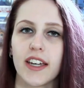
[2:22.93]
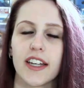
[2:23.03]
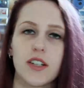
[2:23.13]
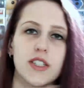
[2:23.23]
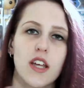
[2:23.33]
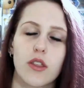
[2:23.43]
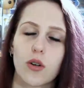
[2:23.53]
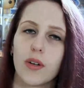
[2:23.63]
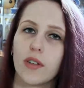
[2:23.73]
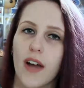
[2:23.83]
It is The
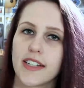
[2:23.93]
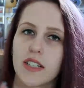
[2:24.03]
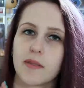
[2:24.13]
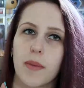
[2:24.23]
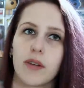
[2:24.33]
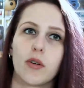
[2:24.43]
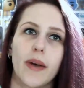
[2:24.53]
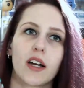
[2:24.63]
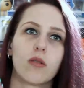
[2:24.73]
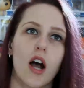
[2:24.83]
Queen's Rising by
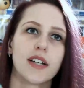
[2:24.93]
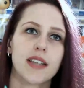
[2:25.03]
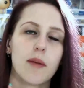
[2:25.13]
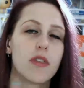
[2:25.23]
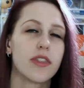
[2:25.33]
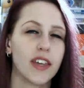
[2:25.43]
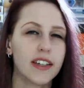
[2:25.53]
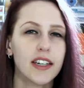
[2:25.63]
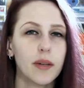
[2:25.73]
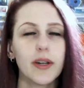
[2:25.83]
Rebecca Ross. I'm
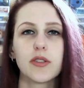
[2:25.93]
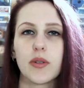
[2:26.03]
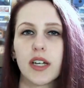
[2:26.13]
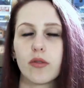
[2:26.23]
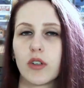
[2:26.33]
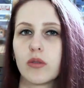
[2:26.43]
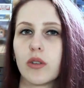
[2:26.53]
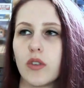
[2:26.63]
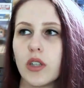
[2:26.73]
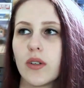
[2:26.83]
thinking about doing a full
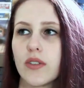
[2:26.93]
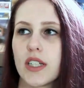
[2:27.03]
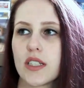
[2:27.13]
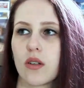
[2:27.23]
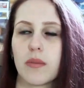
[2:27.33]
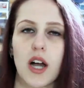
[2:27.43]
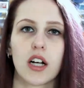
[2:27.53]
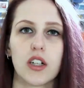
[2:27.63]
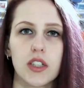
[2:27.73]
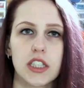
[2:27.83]
review of this, so I'm not
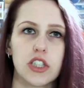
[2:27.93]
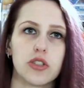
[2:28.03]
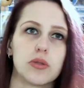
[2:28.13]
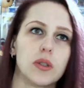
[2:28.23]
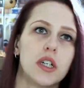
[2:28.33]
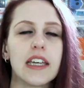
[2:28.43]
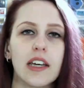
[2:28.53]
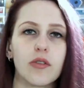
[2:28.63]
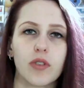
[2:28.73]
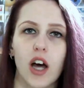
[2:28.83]
going to
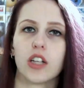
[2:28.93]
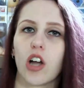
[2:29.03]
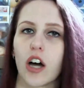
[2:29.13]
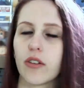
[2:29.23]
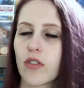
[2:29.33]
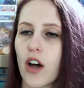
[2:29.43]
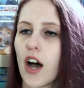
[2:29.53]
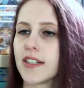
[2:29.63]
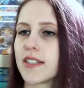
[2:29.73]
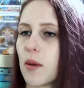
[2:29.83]
give a lot of
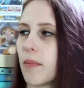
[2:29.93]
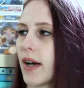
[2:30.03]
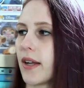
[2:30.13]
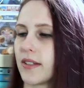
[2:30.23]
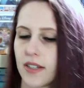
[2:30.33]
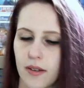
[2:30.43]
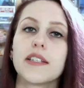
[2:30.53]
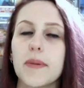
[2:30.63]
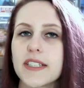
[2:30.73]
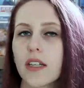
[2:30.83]
thoughts, but this
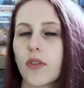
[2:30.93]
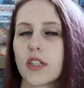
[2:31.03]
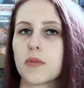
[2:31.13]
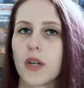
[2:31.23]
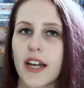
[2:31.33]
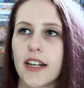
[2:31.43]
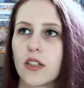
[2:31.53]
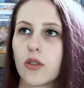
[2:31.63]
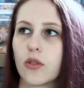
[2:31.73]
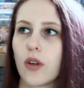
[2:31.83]
basically follows Brianna,
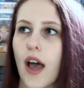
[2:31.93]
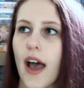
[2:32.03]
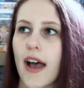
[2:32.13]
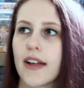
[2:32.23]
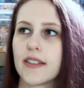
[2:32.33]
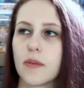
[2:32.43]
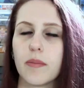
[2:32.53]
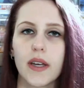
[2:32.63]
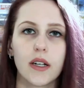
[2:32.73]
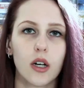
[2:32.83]
who has
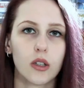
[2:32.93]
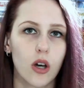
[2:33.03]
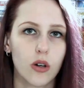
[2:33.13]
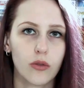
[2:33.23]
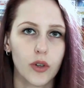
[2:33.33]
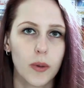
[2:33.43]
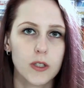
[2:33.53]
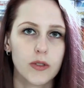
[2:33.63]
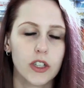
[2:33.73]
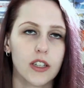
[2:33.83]
been alone for
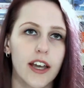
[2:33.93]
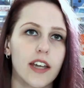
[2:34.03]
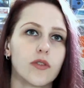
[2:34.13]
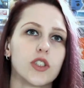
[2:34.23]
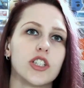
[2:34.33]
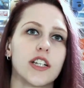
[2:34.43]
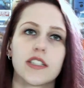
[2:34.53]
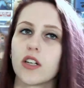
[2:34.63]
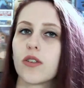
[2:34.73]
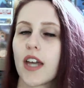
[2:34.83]
most of her life. She doesn't
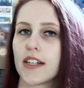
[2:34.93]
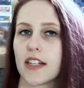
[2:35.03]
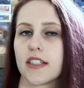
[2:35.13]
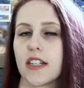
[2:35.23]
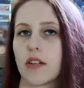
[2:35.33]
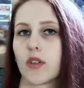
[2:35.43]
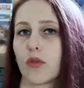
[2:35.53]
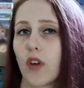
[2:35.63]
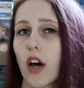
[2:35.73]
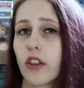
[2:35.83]
know the identity of her
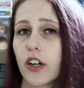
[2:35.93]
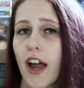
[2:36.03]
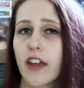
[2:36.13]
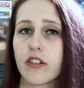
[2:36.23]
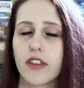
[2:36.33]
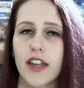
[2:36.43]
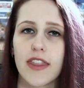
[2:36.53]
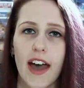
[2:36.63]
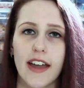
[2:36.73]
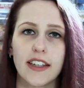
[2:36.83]
father other than
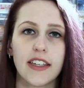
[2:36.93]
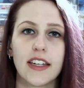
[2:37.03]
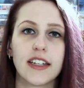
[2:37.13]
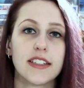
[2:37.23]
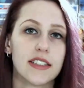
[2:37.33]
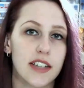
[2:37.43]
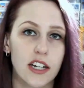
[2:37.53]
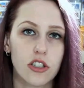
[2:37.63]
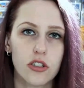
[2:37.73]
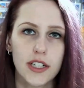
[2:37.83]
that he is
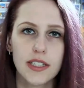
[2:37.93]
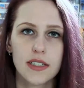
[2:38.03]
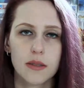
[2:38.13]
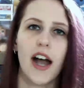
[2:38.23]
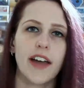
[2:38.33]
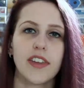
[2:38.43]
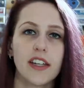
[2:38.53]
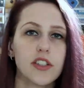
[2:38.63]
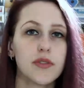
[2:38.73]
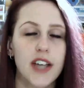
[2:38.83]
dangerous. At the
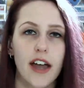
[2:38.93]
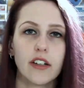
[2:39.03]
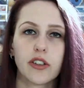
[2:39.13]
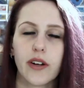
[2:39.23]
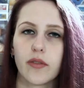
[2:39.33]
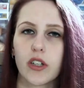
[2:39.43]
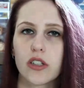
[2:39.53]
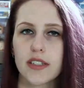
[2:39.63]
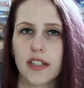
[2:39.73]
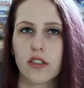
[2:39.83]
age of 10, her grandfather
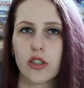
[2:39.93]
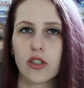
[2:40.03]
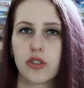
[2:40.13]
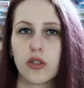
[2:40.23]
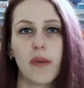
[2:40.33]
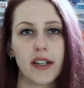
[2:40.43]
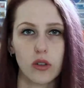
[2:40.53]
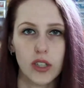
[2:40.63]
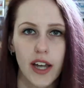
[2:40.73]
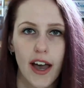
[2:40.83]
sends her to
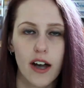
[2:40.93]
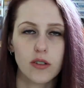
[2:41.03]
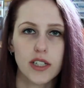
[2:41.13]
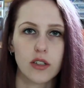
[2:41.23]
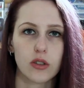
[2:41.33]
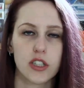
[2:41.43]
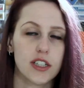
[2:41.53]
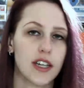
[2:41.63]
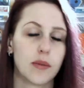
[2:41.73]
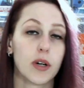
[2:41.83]
Magnolia House in order to
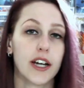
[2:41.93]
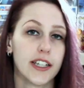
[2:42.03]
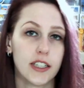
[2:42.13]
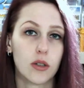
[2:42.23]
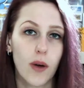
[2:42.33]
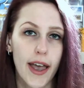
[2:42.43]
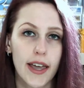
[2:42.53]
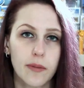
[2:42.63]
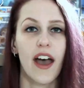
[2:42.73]
keep her hidden away.